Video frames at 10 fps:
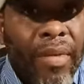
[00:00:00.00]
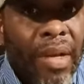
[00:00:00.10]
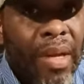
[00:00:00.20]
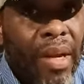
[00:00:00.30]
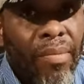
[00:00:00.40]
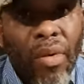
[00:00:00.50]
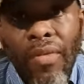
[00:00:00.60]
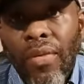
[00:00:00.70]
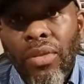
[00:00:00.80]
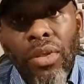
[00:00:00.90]
and I'm
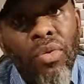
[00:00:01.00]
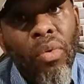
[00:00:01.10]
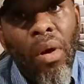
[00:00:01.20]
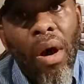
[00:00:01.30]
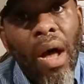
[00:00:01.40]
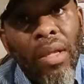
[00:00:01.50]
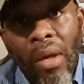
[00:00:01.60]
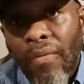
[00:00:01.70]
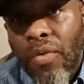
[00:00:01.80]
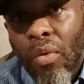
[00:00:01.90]
grateful to you all. I
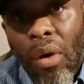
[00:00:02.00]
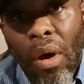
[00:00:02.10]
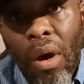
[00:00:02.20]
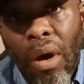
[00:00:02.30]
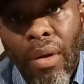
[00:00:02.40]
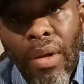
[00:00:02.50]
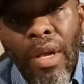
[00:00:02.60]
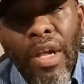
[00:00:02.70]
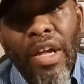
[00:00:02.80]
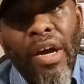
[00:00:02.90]
love you all.
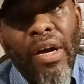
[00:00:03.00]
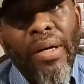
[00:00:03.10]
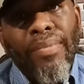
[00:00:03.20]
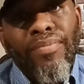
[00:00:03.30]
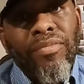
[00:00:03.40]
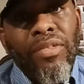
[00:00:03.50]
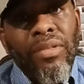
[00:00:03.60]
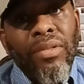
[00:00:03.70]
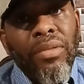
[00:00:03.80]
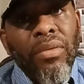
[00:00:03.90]

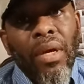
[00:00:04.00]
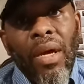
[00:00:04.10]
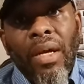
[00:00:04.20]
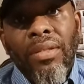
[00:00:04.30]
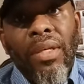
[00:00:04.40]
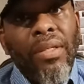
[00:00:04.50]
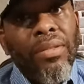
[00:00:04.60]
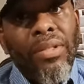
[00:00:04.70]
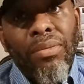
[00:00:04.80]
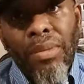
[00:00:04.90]
You guys have
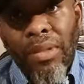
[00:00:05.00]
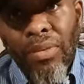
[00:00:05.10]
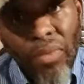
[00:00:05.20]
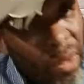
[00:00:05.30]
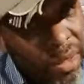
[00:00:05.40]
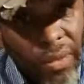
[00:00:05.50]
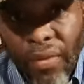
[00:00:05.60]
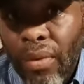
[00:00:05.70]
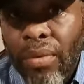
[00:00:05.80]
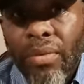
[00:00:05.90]
just been
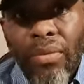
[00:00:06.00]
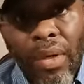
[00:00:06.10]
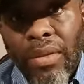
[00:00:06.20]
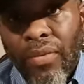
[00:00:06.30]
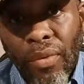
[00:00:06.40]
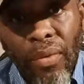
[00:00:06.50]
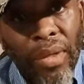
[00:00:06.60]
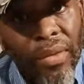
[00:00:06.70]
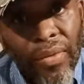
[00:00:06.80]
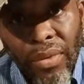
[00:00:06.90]
wonderful, wonderful,
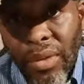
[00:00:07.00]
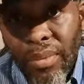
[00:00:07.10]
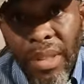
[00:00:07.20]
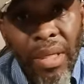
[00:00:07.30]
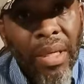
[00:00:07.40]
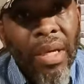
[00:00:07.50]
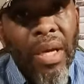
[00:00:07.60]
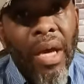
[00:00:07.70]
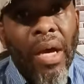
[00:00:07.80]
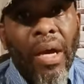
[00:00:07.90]
wonderful to
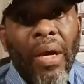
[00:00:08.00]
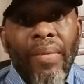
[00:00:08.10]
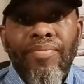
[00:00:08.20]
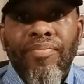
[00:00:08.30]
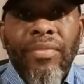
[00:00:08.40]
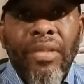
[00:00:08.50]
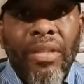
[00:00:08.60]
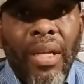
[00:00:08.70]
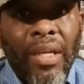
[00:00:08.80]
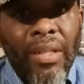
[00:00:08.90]
me.
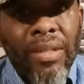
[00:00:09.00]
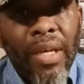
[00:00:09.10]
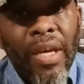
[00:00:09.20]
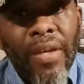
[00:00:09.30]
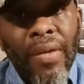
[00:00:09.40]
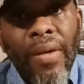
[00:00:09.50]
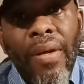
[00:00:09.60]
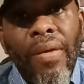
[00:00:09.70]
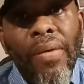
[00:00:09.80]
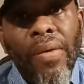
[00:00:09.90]
Like I said,
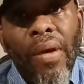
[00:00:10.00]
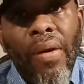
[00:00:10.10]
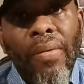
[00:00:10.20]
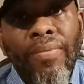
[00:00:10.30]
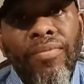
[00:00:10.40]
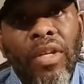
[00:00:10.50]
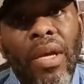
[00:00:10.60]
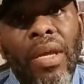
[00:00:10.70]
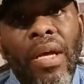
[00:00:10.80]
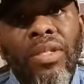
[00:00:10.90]
you know,
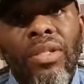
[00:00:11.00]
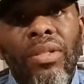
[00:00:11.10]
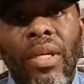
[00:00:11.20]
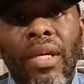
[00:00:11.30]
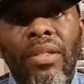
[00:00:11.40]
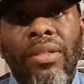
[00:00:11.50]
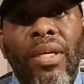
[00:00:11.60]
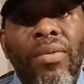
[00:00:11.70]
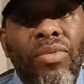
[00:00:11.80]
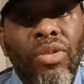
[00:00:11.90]
and I just, like I
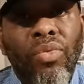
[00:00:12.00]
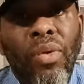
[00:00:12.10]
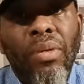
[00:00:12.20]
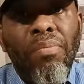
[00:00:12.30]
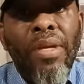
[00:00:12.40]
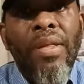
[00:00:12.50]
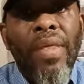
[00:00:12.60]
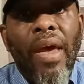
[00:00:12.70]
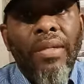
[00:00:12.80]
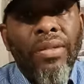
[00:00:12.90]
said, just want to be
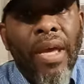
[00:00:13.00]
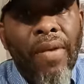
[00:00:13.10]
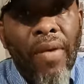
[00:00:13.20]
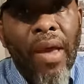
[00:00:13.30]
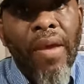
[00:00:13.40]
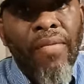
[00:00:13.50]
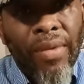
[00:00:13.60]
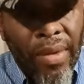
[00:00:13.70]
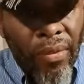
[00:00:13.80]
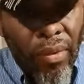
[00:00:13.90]
that safe
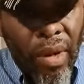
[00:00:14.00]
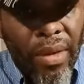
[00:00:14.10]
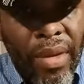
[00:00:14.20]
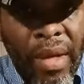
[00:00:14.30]
haven, the one,